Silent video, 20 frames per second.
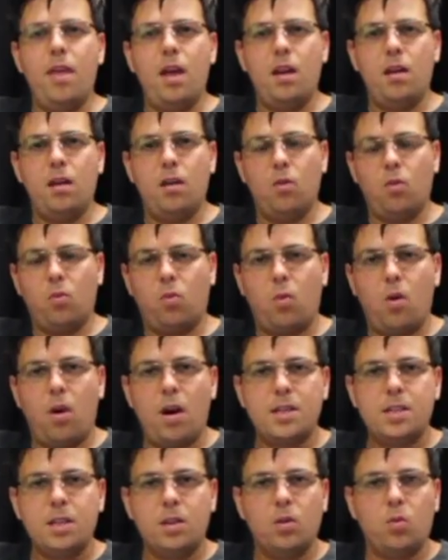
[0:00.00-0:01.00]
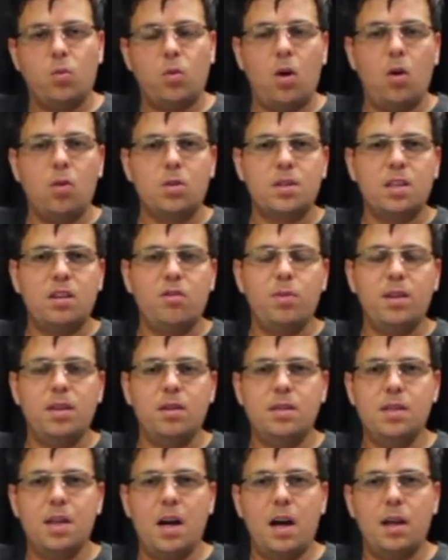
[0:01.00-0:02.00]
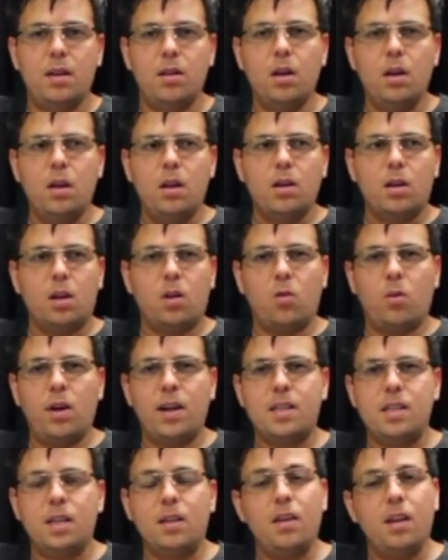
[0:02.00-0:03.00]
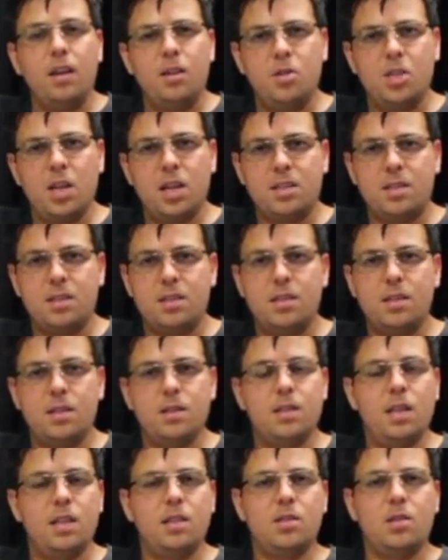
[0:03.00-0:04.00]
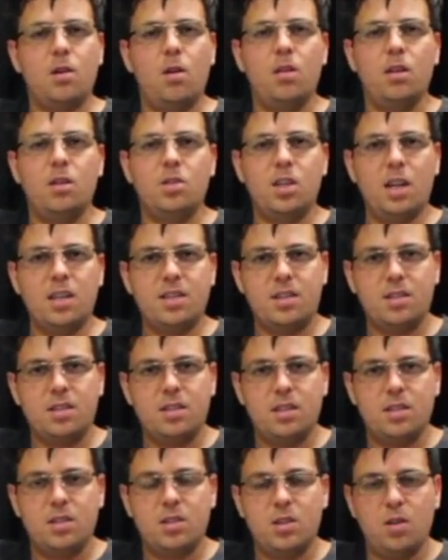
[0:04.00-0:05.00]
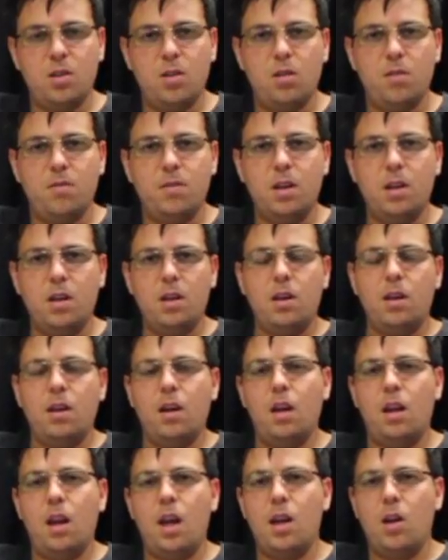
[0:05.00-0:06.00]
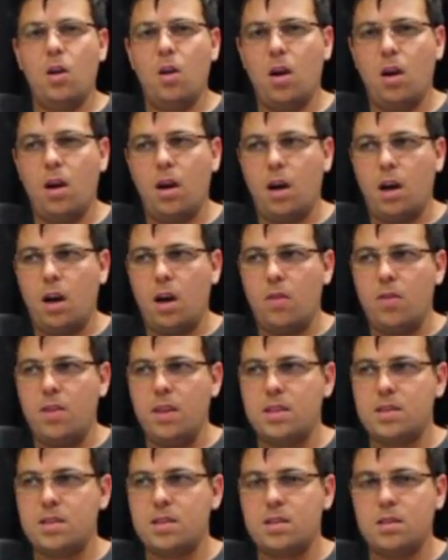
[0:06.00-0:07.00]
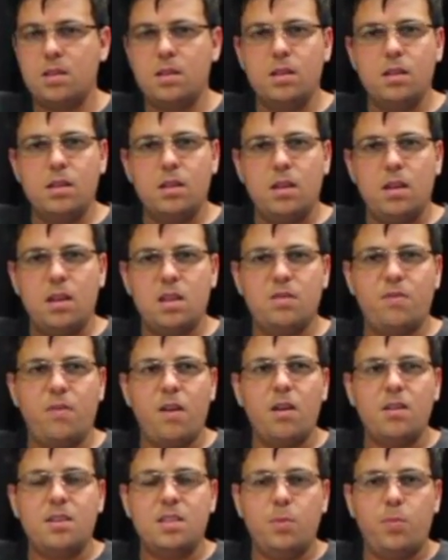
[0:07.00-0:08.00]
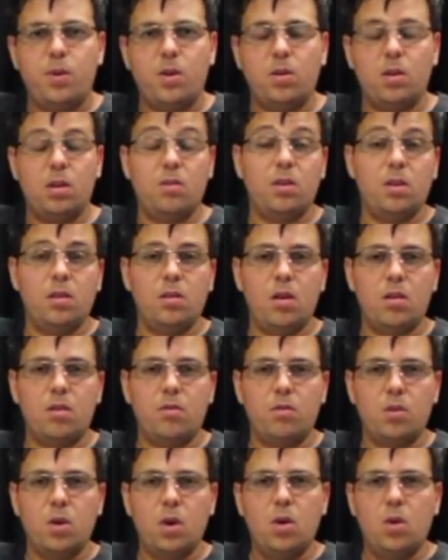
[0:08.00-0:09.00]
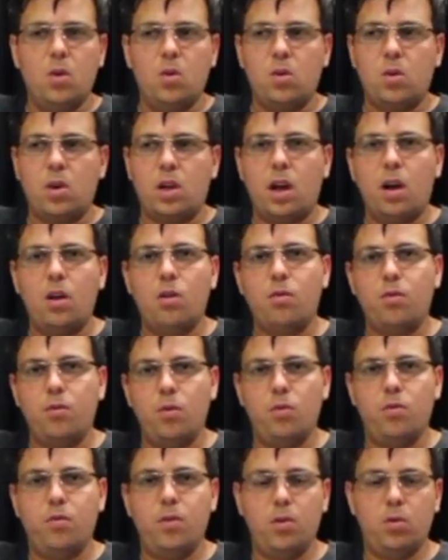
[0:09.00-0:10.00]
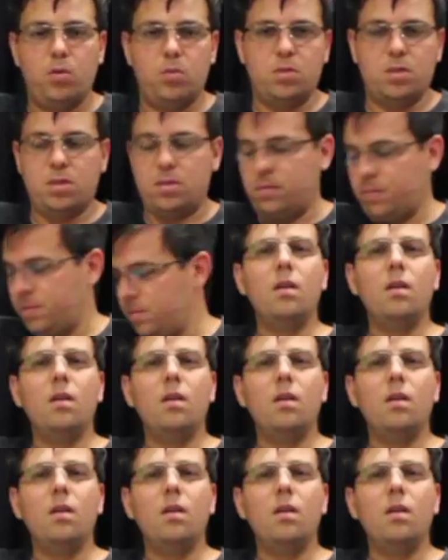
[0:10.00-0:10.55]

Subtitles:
then righting the wrongs that have been done, correcting the injustices, and so that justice is served. And this is very typical of a lot of kung fu films.